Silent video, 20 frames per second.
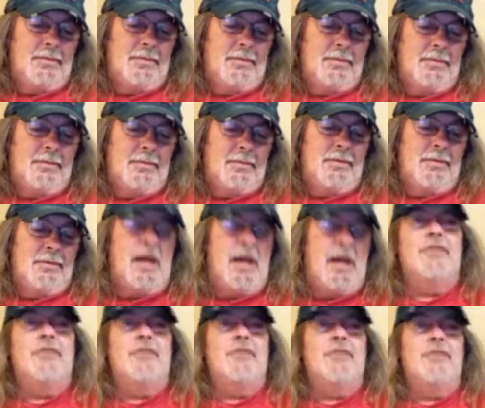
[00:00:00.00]
And he hired the
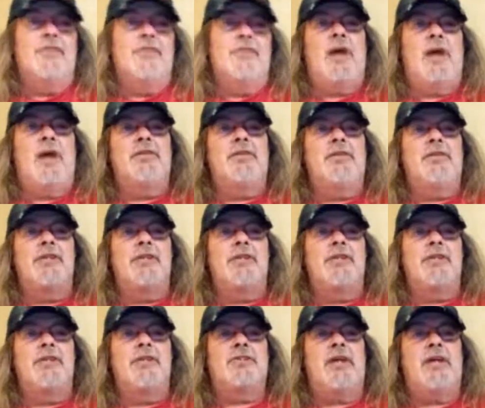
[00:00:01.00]
private
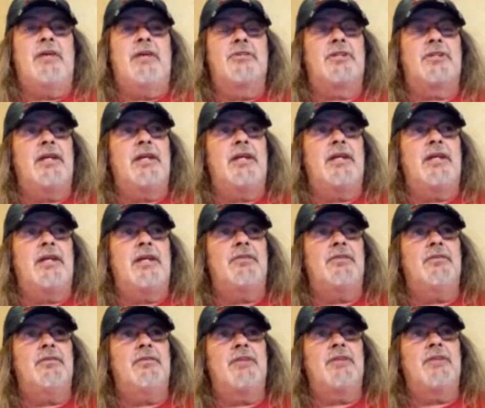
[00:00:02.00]
investigators, and they
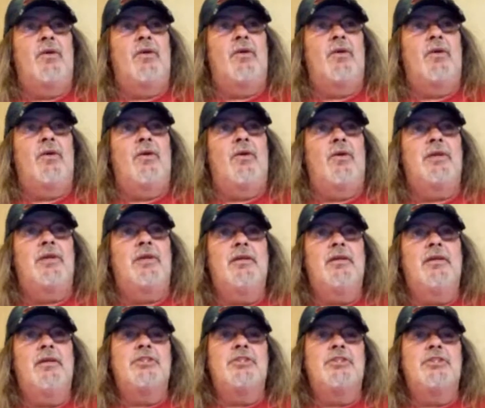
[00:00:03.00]
told him that
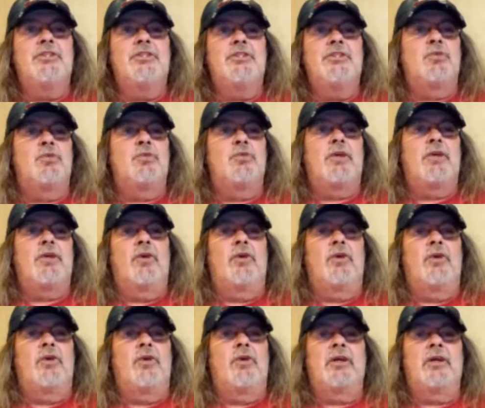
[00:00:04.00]
she was working for a
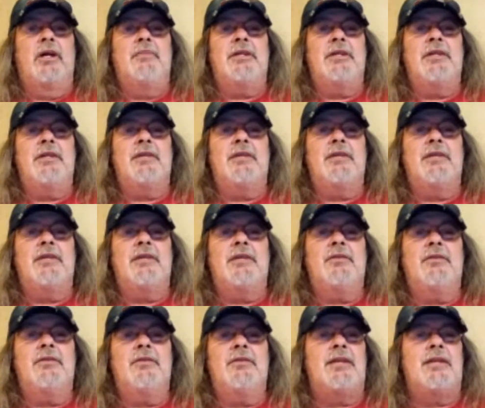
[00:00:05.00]
company that
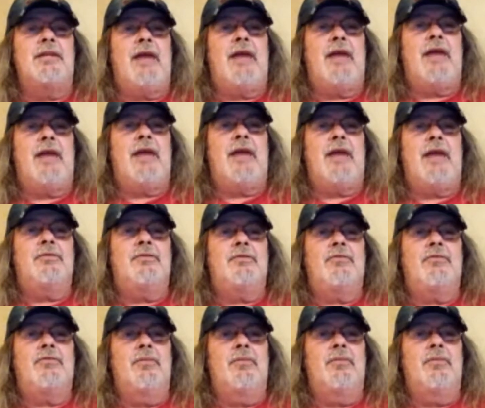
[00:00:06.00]
did that
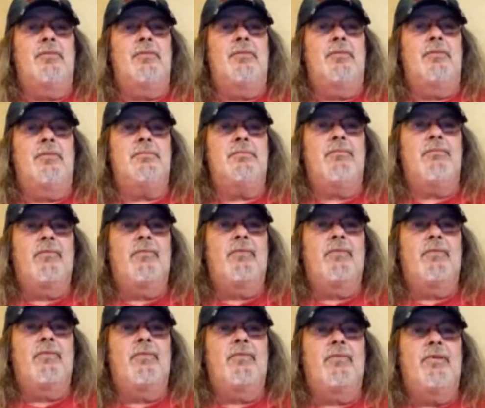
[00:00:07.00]
to
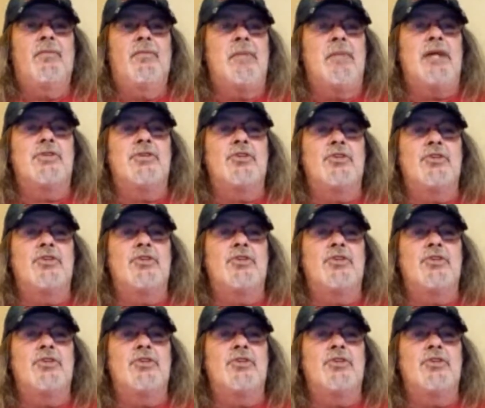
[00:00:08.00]
men just to